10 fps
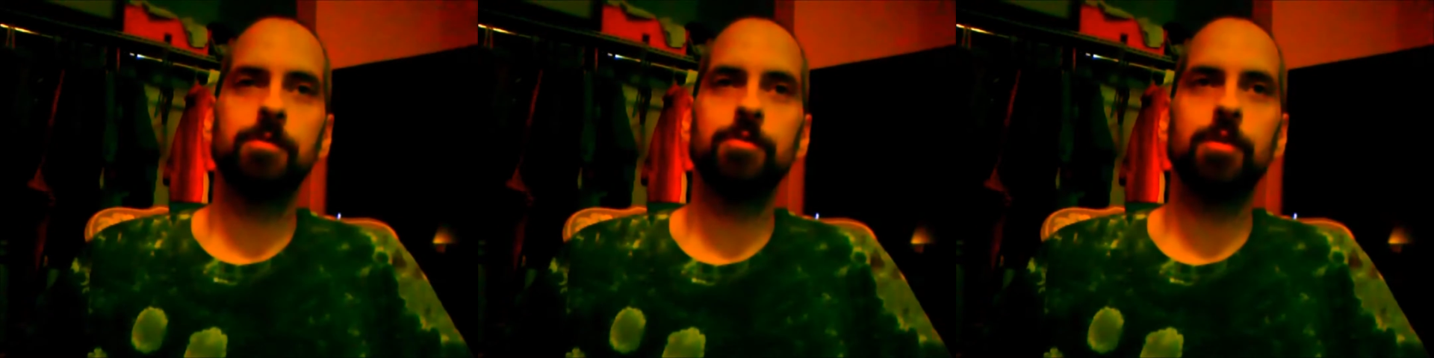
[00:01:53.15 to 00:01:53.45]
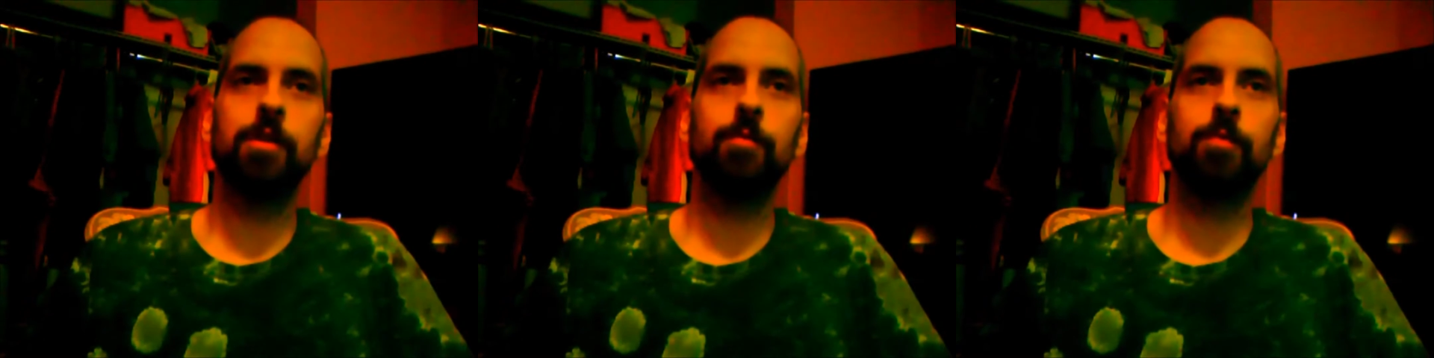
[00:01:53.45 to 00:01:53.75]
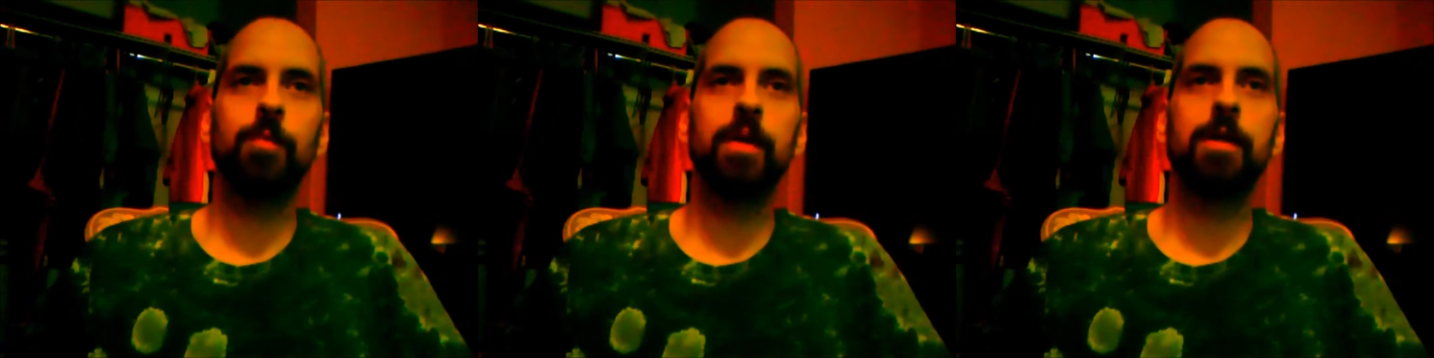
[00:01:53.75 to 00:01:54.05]
There's only
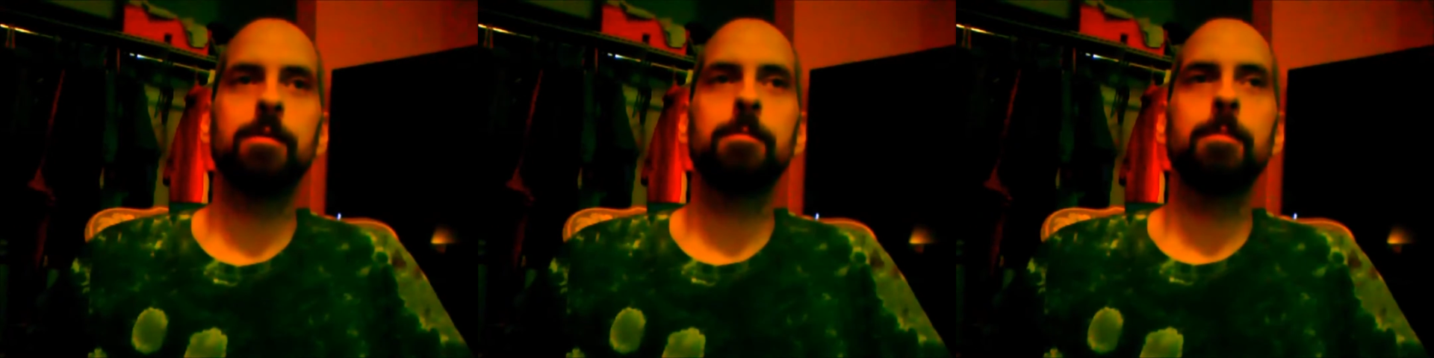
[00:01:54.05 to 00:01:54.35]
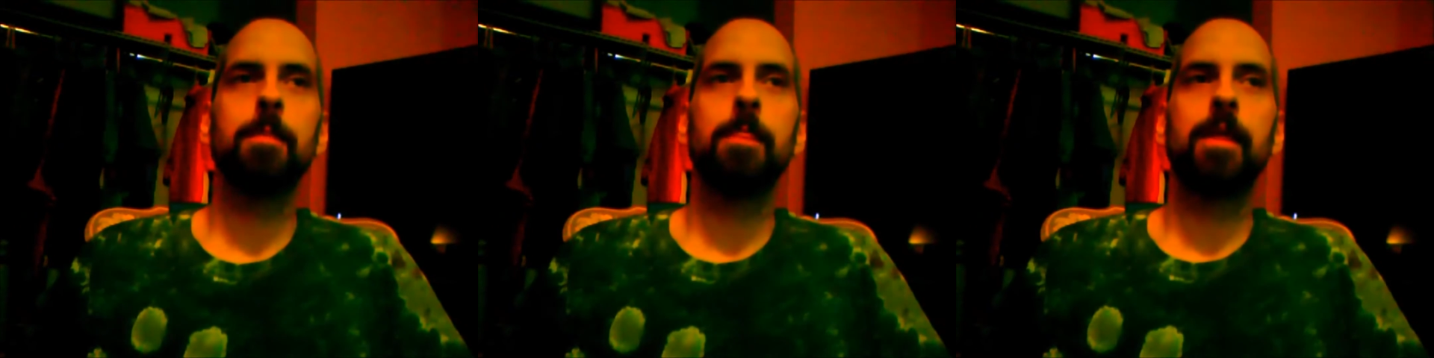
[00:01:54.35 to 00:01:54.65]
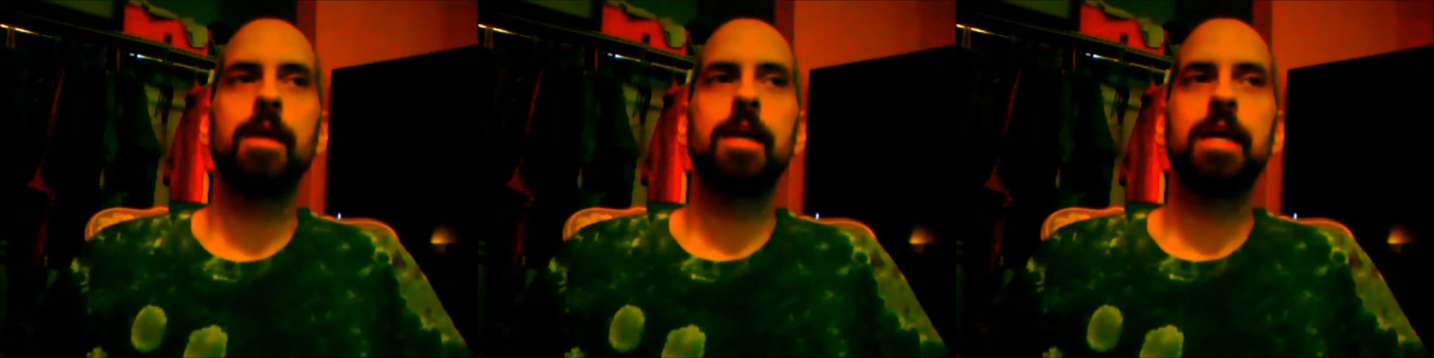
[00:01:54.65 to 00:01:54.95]
one way.
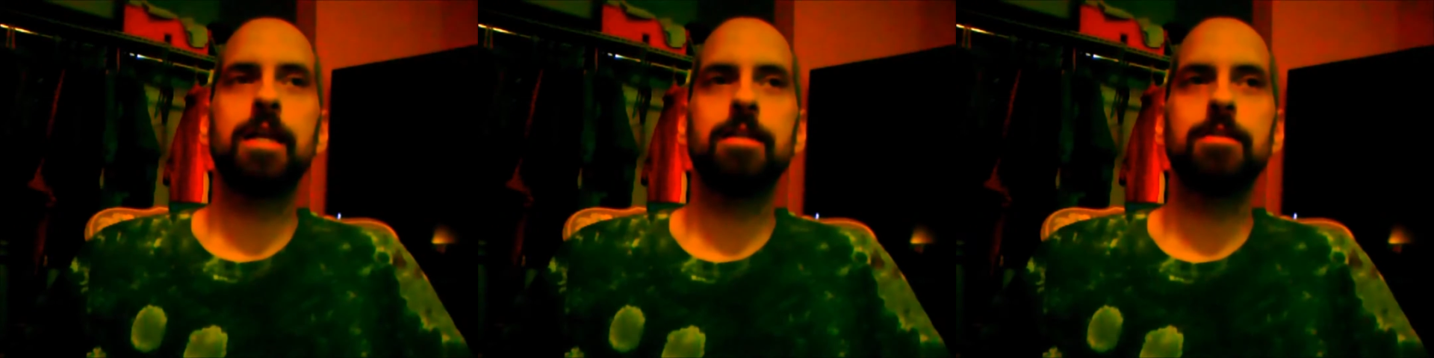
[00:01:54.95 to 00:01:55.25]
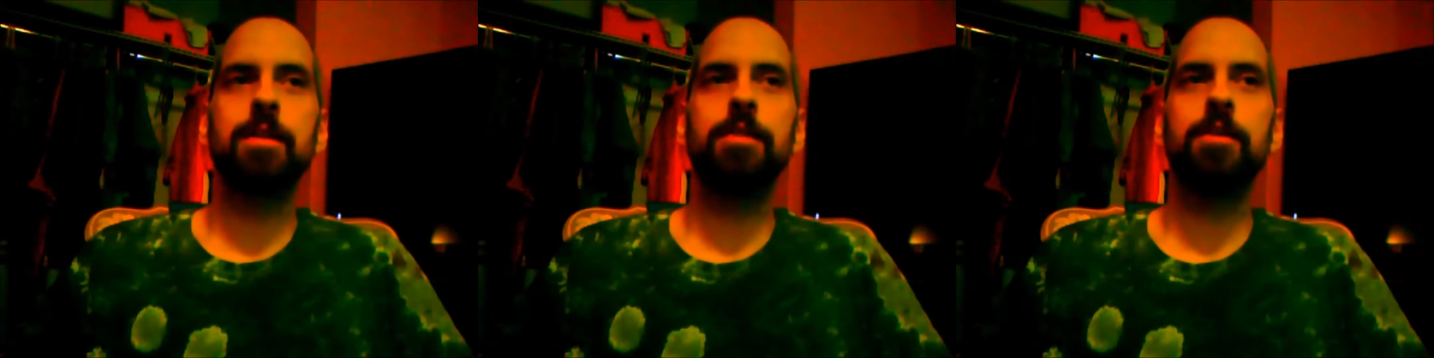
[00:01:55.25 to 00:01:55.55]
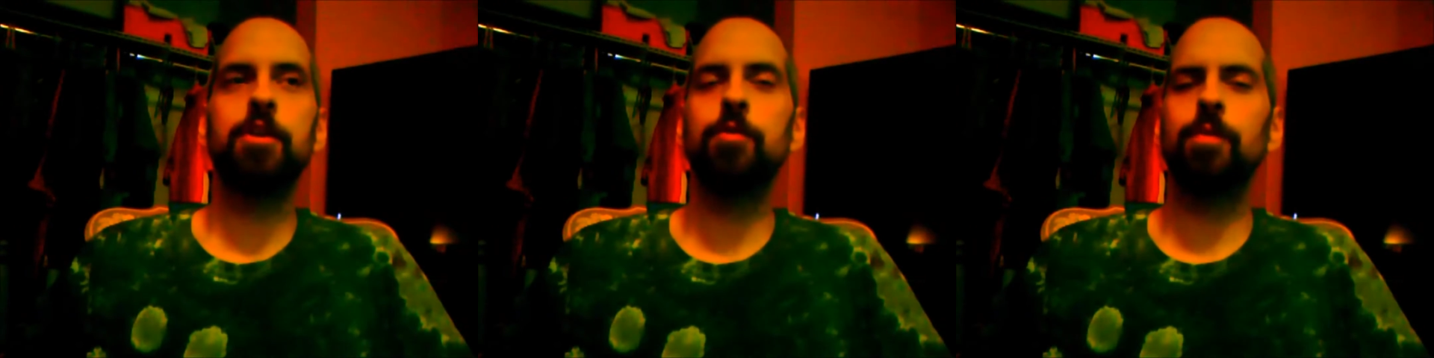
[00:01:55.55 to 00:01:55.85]
It's
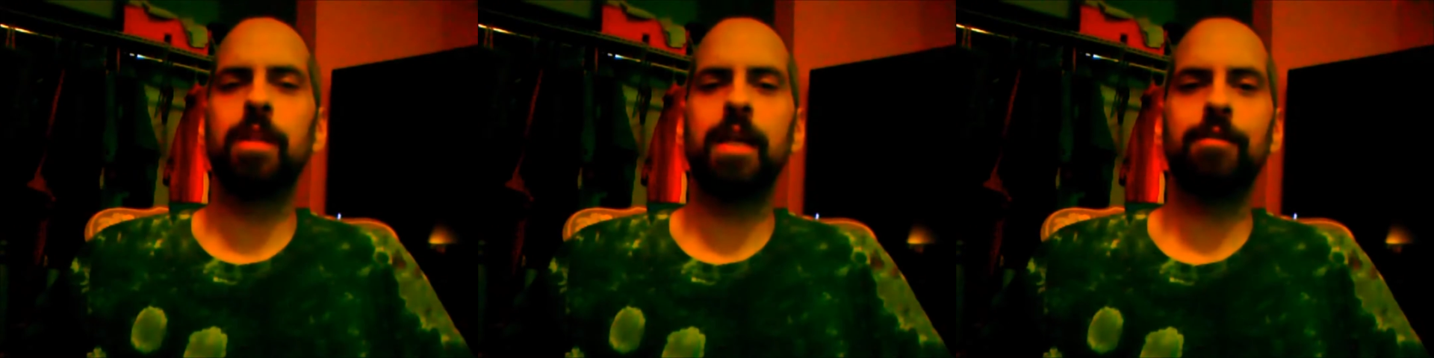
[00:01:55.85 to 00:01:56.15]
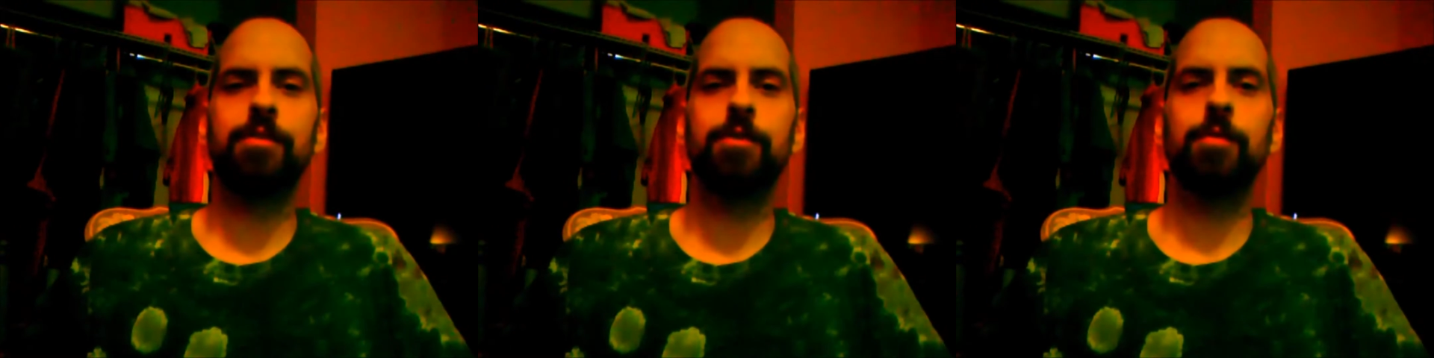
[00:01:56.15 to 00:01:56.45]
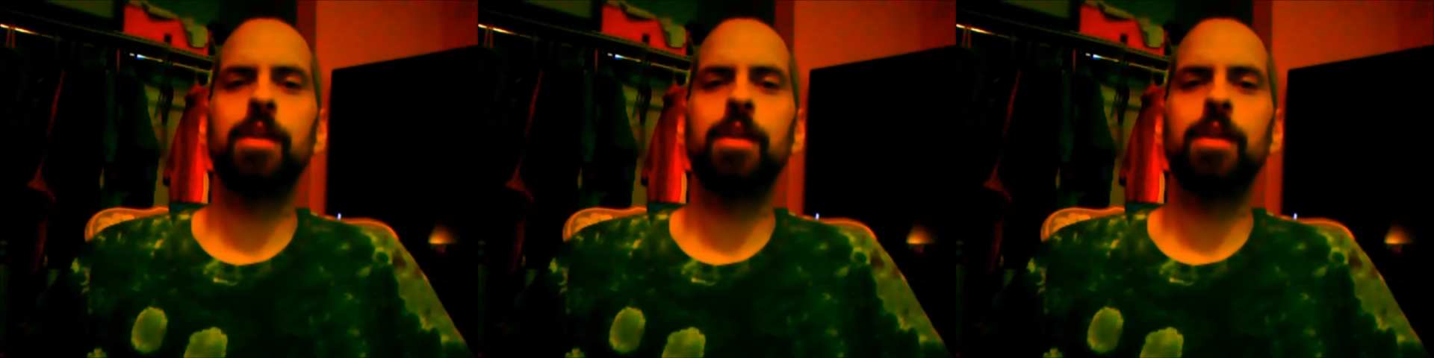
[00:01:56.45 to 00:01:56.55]
nothing you really have to do.